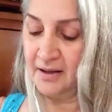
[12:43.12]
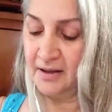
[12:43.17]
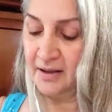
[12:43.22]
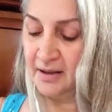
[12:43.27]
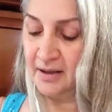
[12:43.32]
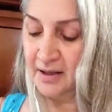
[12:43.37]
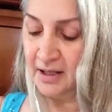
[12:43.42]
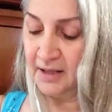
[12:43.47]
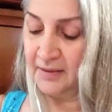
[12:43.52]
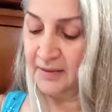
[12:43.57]

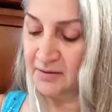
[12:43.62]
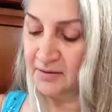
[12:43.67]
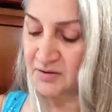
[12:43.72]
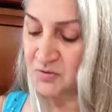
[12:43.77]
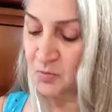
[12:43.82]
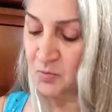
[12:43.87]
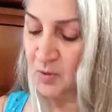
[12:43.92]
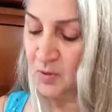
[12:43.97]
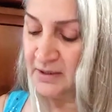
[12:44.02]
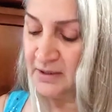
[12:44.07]
And
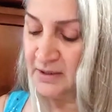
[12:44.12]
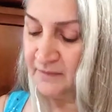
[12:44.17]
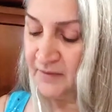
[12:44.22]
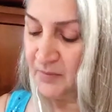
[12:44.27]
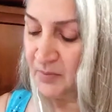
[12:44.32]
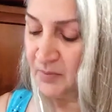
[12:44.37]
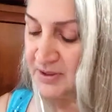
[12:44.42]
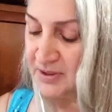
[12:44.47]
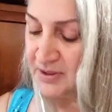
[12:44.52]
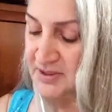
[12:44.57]
there's one of the
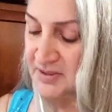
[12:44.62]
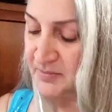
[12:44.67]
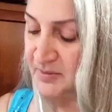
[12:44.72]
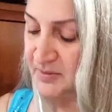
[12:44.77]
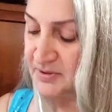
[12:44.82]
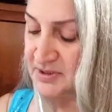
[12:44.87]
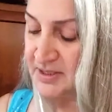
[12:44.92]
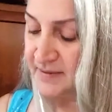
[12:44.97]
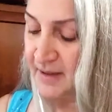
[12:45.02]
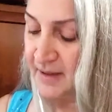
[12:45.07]

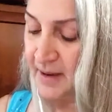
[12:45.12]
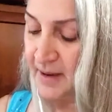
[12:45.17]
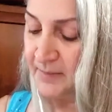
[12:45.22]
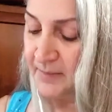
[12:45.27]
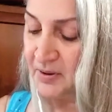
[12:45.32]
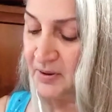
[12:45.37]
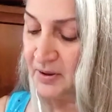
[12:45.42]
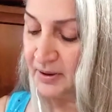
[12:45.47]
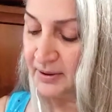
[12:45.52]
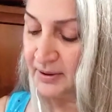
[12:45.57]
principles in that
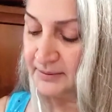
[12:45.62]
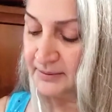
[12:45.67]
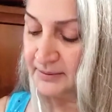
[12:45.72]
book